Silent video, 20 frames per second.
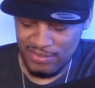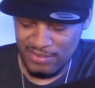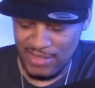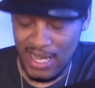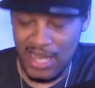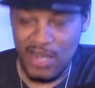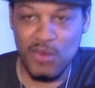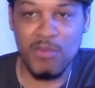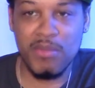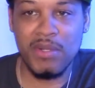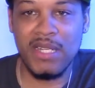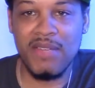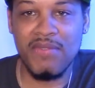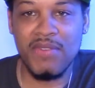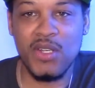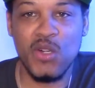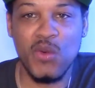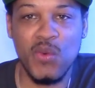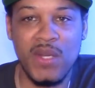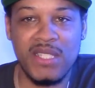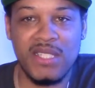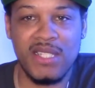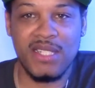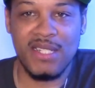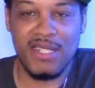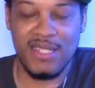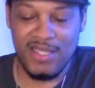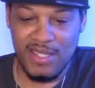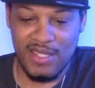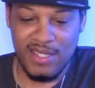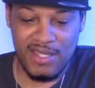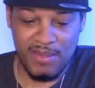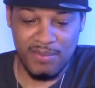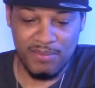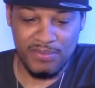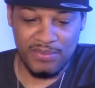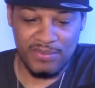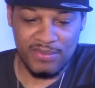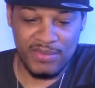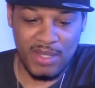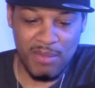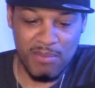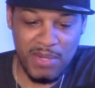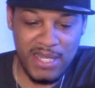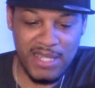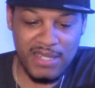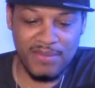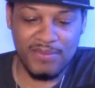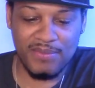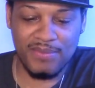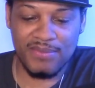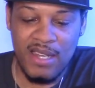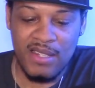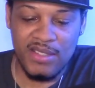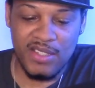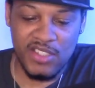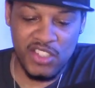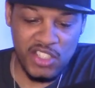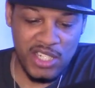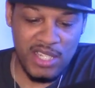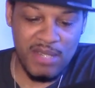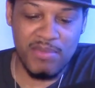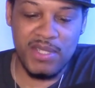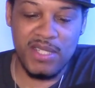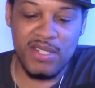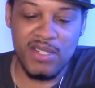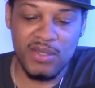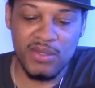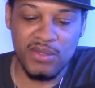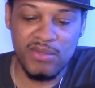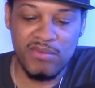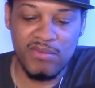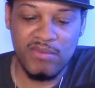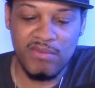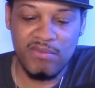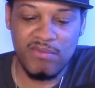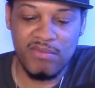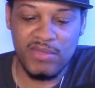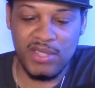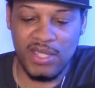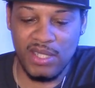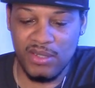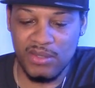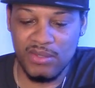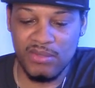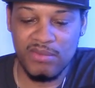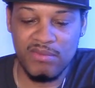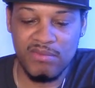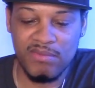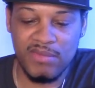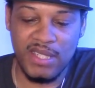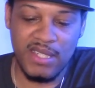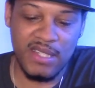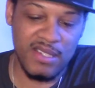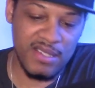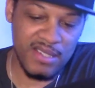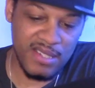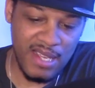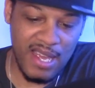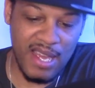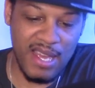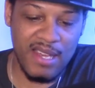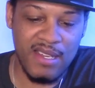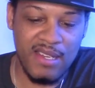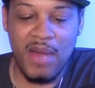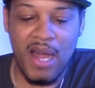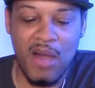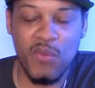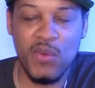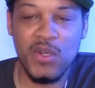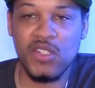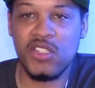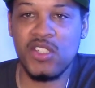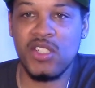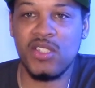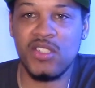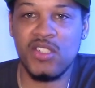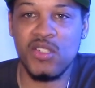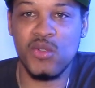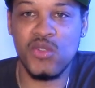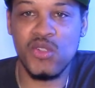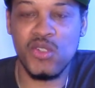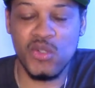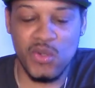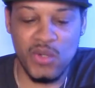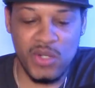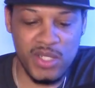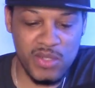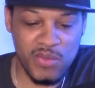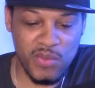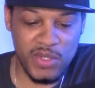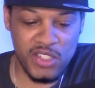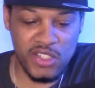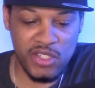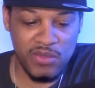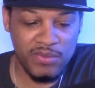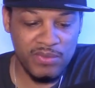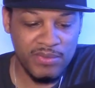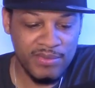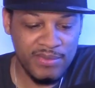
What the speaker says: I don't believe in coincidences. But the sheeps do, so then there's that. I will share two stories with you.